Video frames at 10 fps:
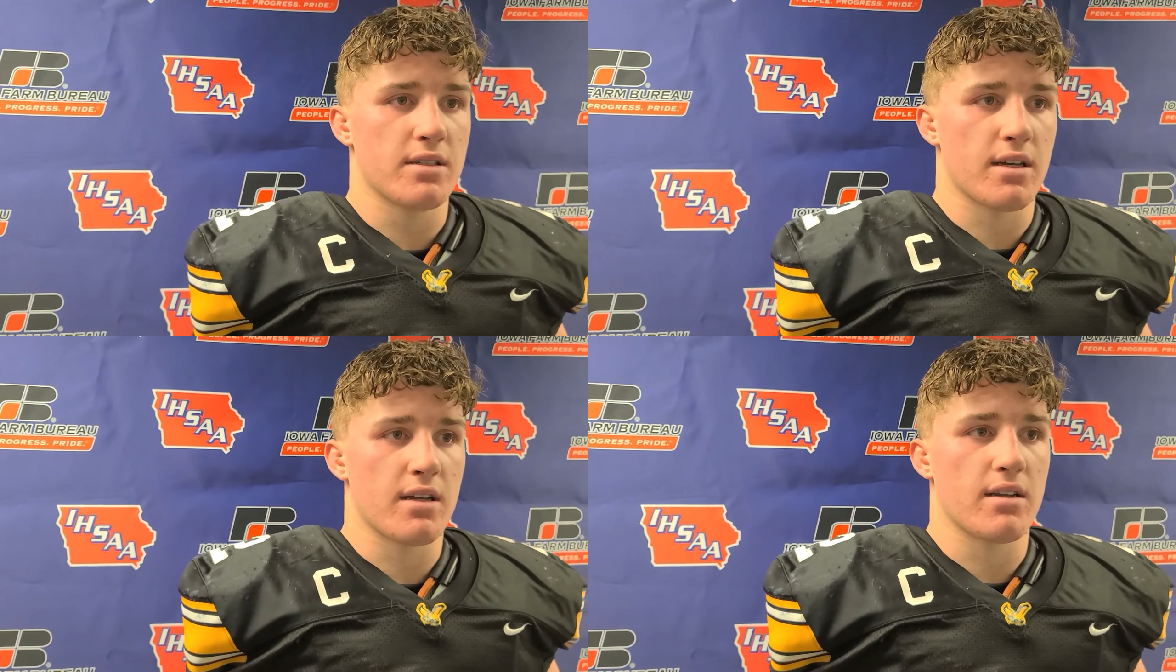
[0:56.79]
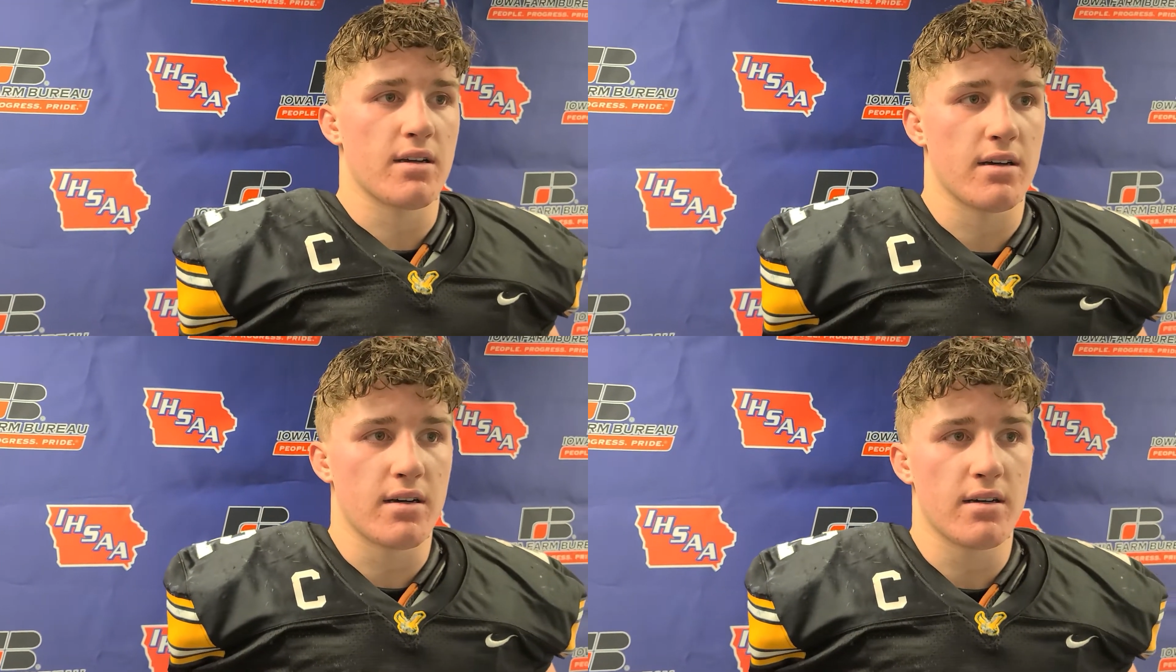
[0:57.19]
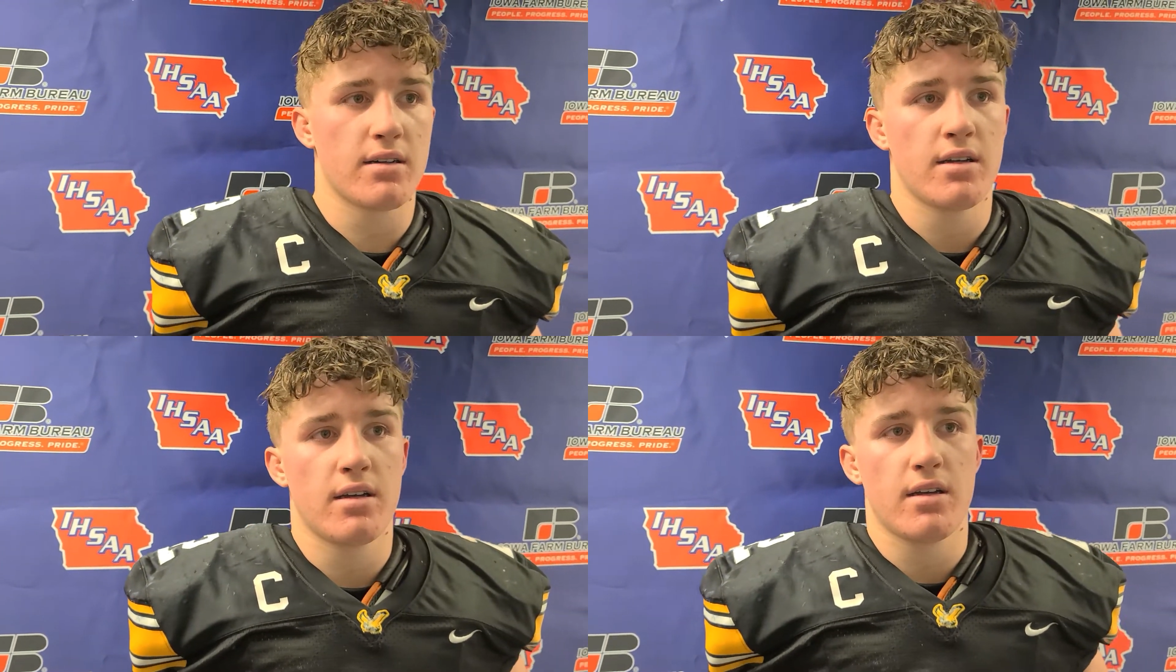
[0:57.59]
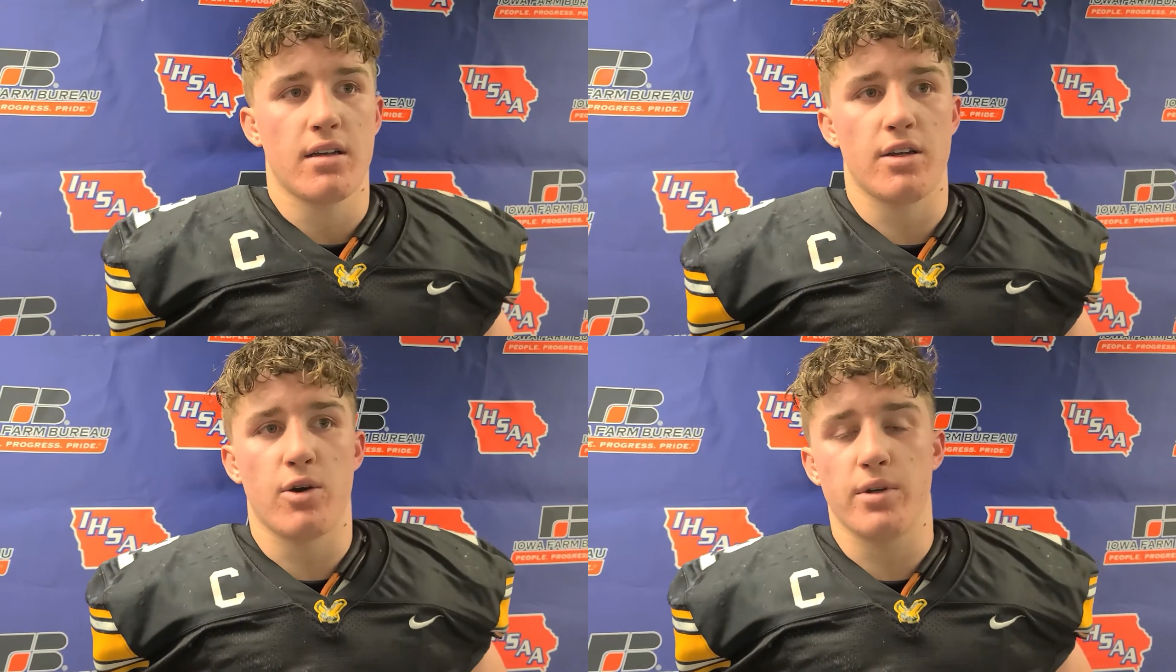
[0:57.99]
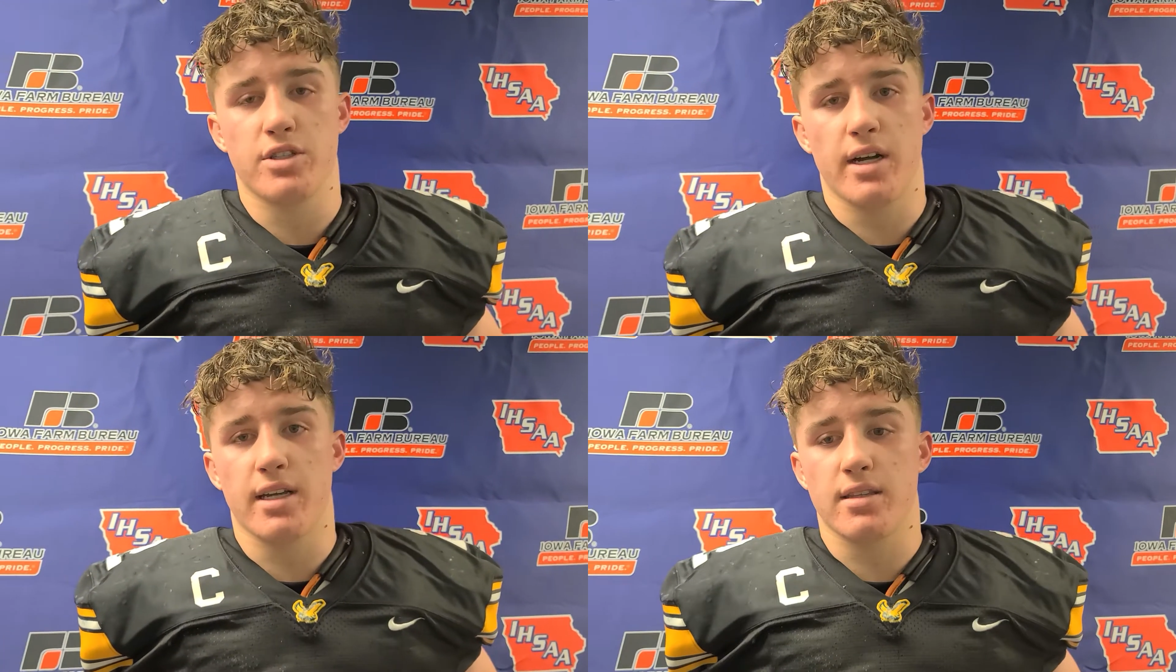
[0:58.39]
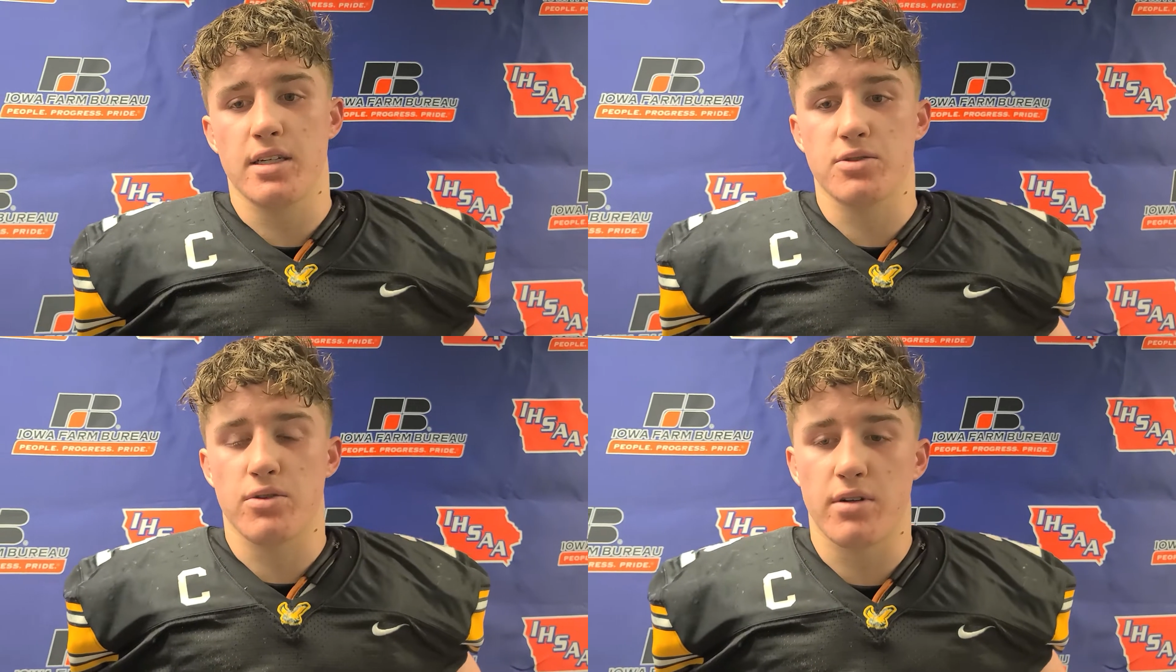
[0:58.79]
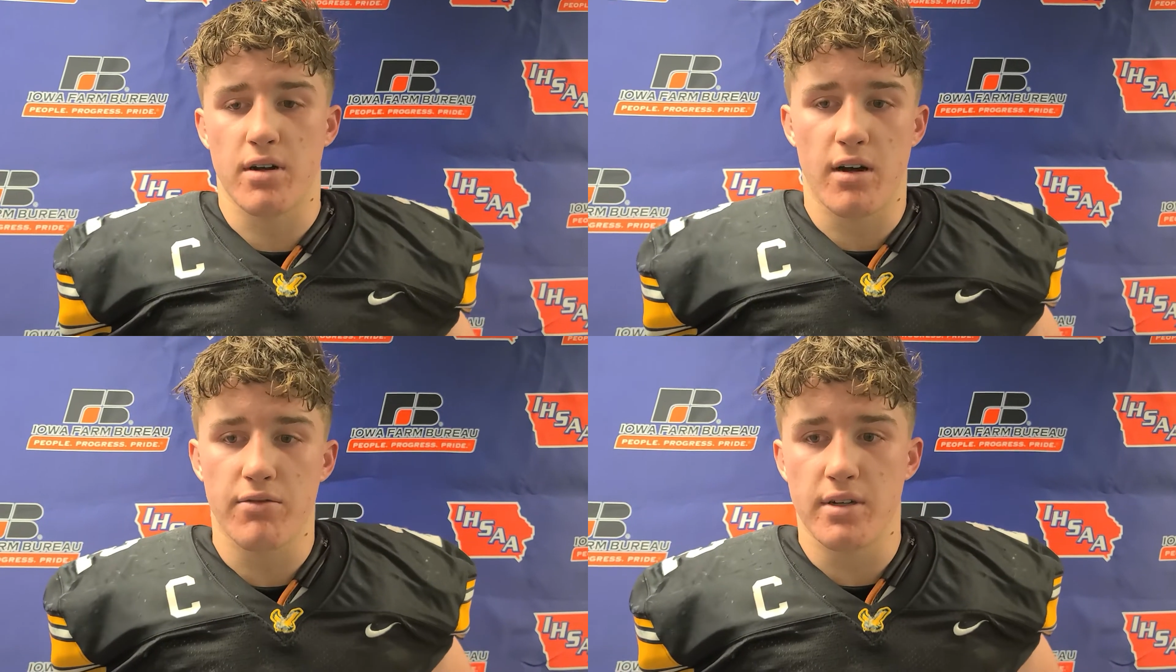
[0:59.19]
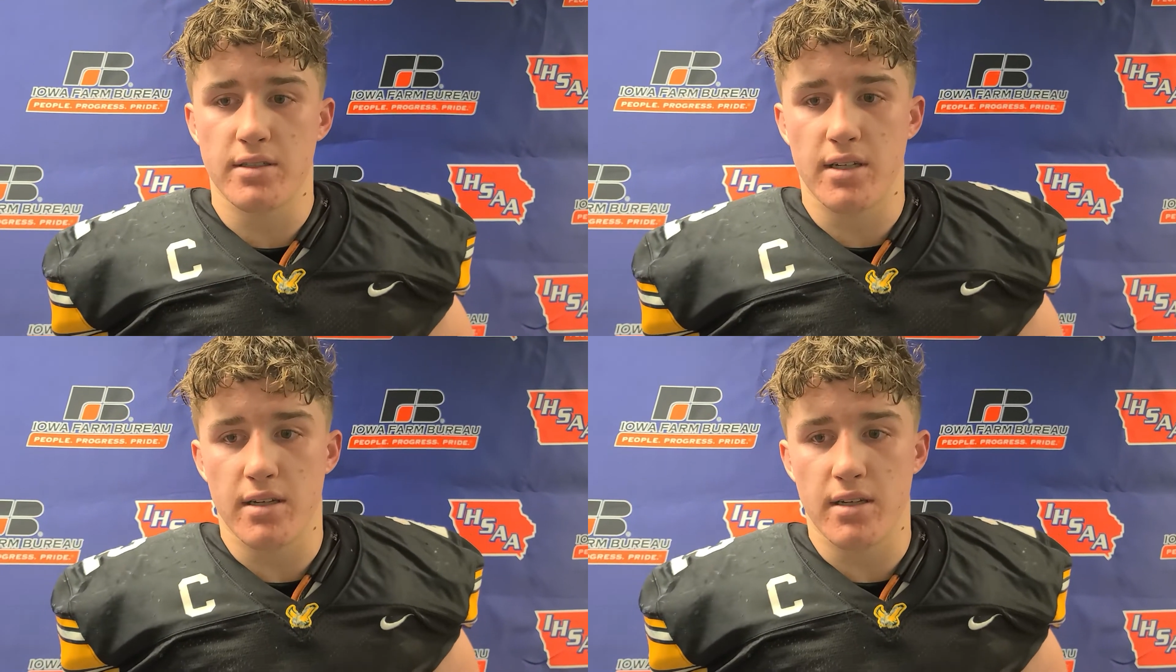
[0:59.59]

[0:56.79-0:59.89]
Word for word: Uh, you know, we tried to get things rolling on offense.